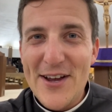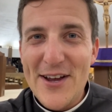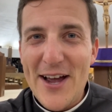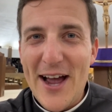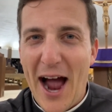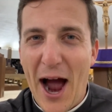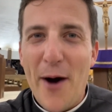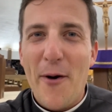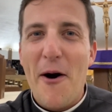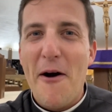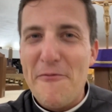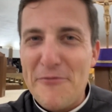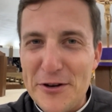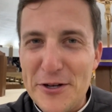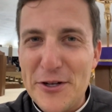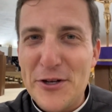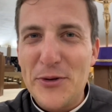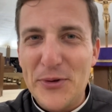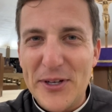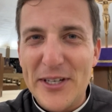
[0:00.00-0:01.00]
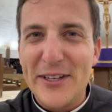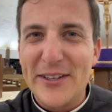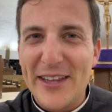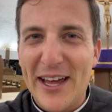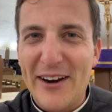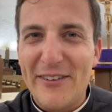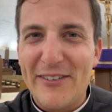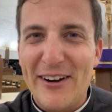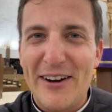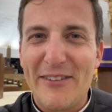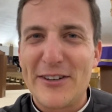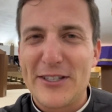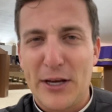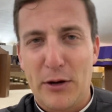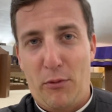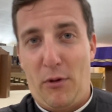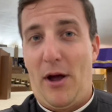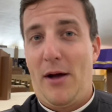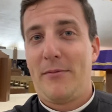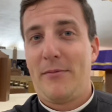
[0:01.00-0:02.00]
How often do we do that, right? We're
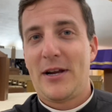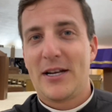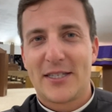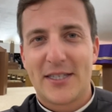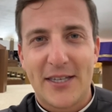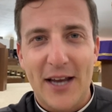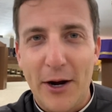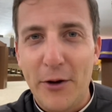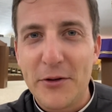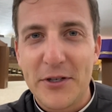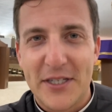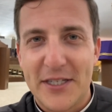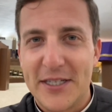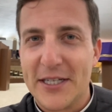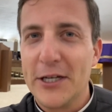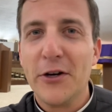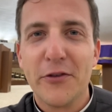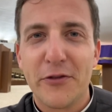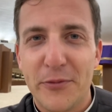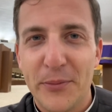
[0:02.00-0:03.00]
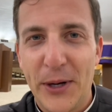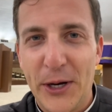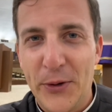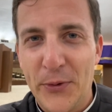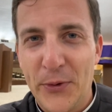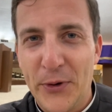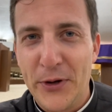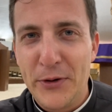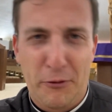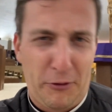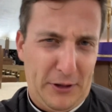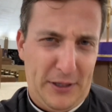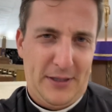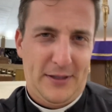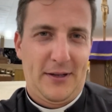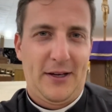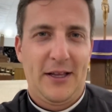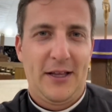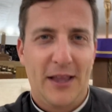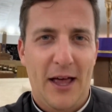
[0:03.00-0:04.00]
like, well, I don't steal from anyone. Or like
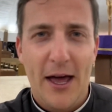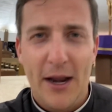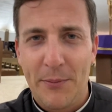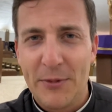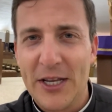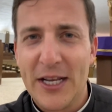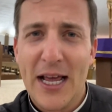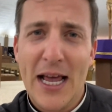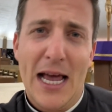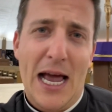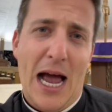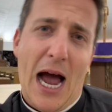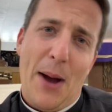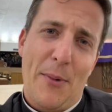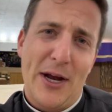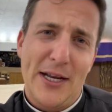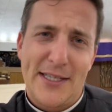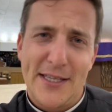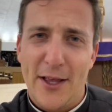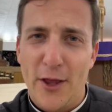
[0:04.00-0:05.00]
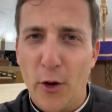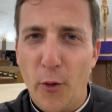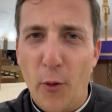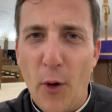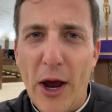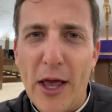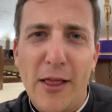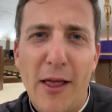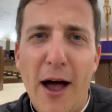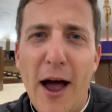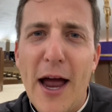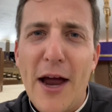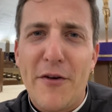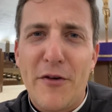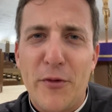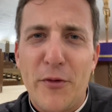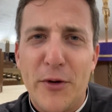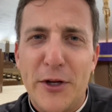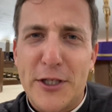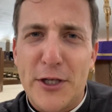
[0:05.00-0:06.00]
a lot. I mean, I might tell a white lie
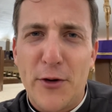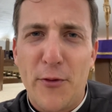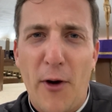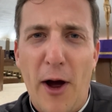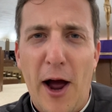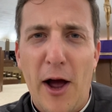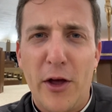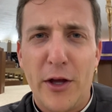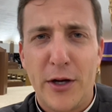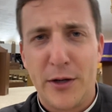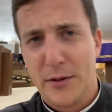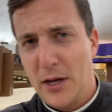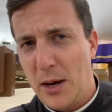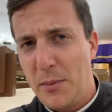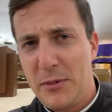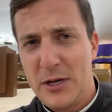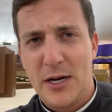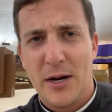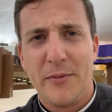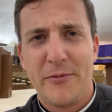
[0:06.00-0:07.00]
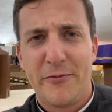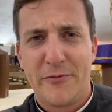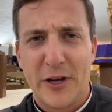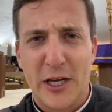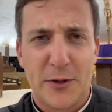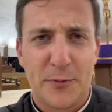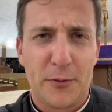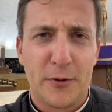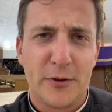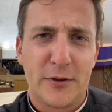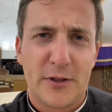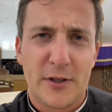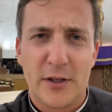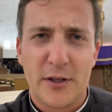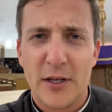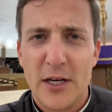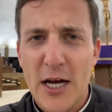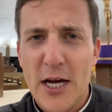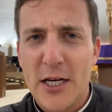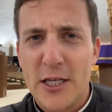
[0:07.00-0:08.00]
every once in a while. And I mean, I'm faithful
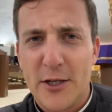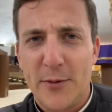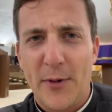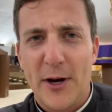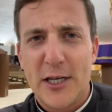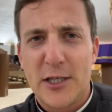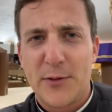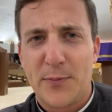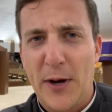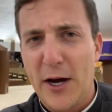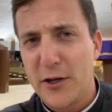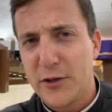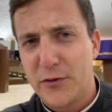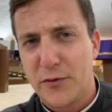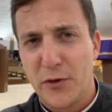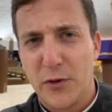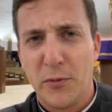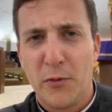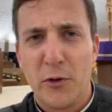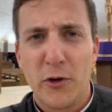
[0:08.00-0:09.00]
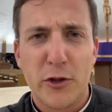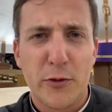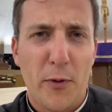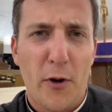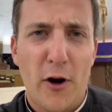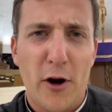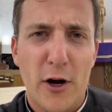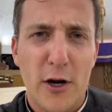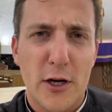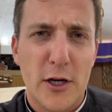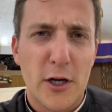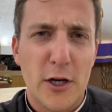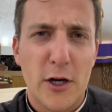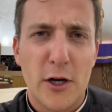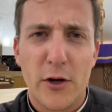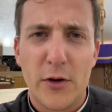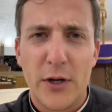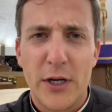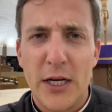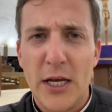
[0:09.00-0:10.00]
to my spouse for the most part, you
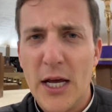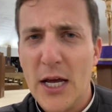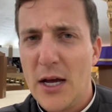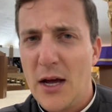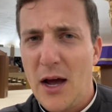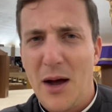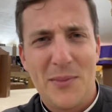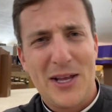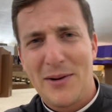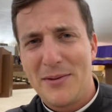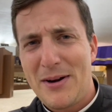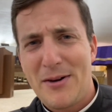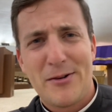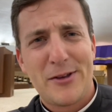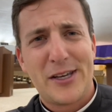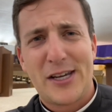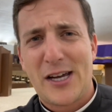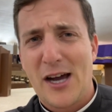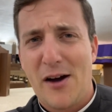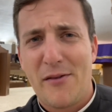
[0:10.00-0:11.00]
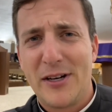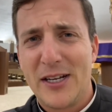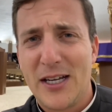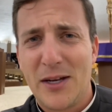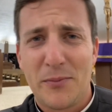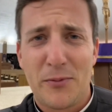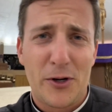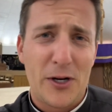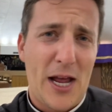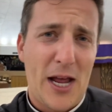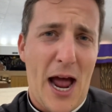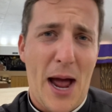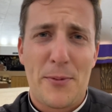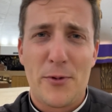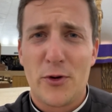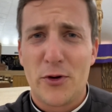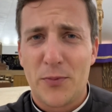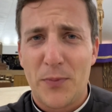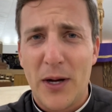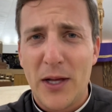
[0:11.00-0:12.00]
know? And I mean, I'm not really coveting. I'm pretty
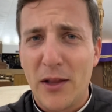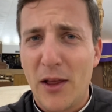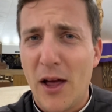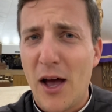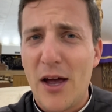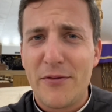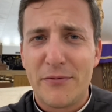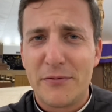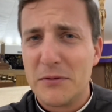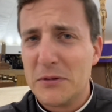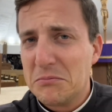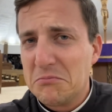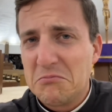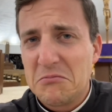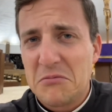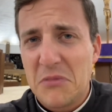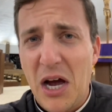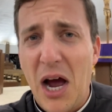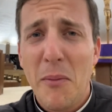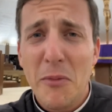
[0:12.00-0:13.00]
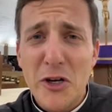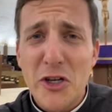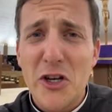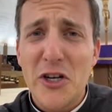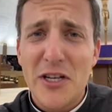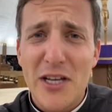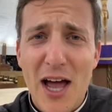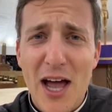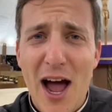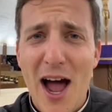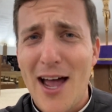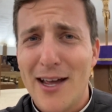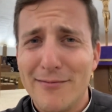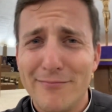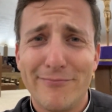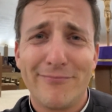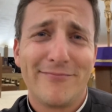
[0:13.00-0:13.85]
happy with my life. I'm a good guy.